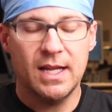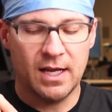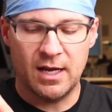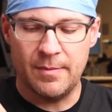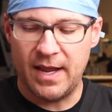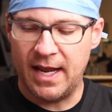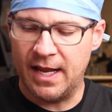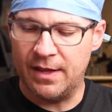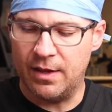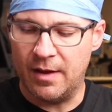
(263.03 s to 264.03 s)

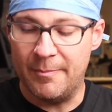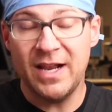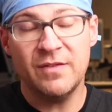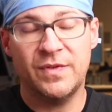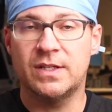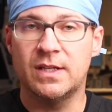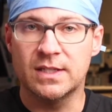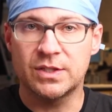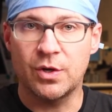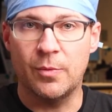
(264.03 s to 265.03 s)
and a benefit to
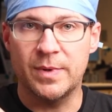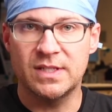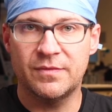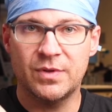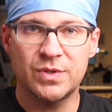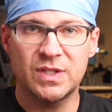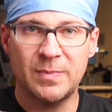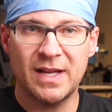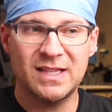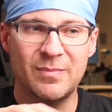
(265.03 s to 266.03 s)
this scope is if there's a
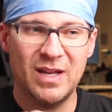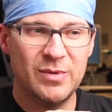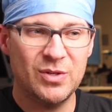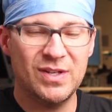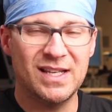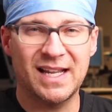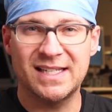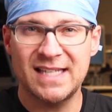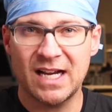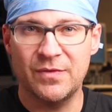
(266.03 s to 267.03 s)
spot that maybe you didn't
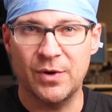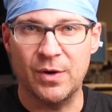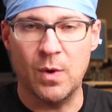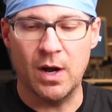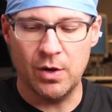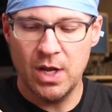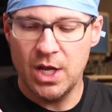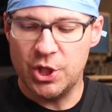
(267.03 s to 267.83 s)
dissect very well,